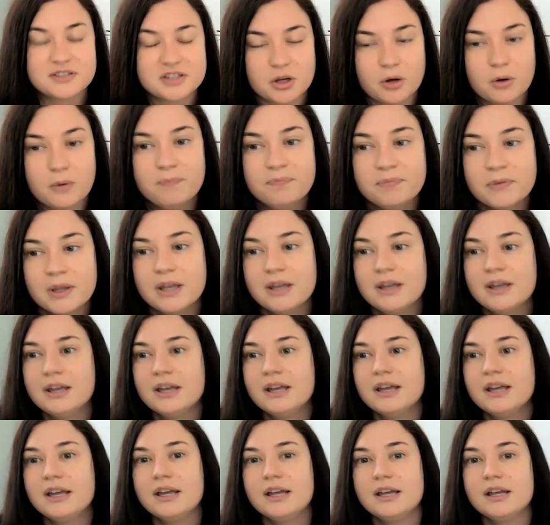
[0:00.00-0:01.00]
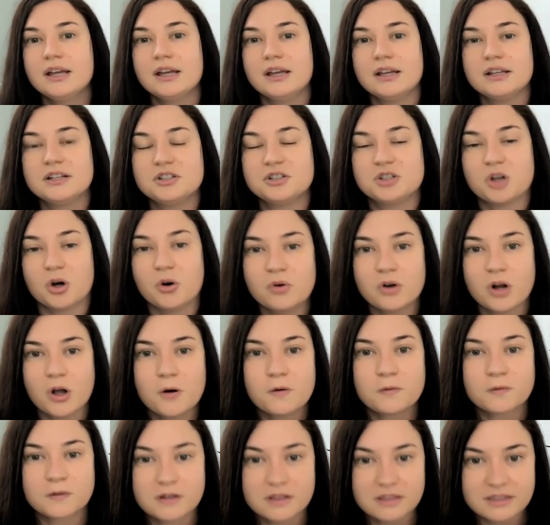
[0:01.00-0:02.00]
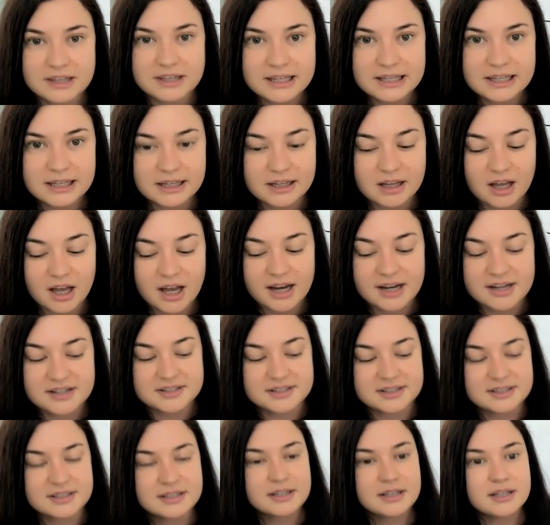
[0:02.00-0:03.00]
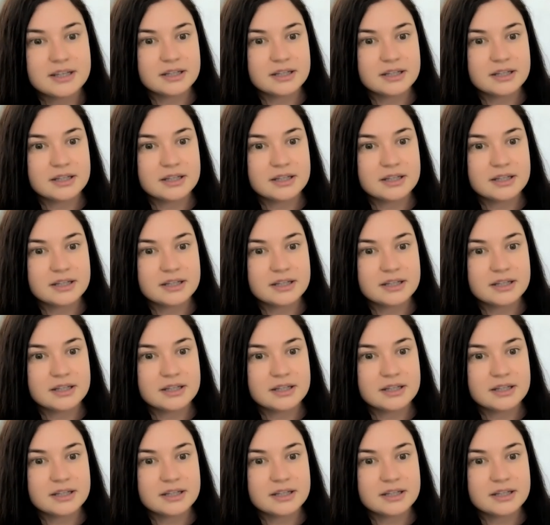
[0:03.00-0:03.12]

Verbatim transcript: So don't overthink it, guys.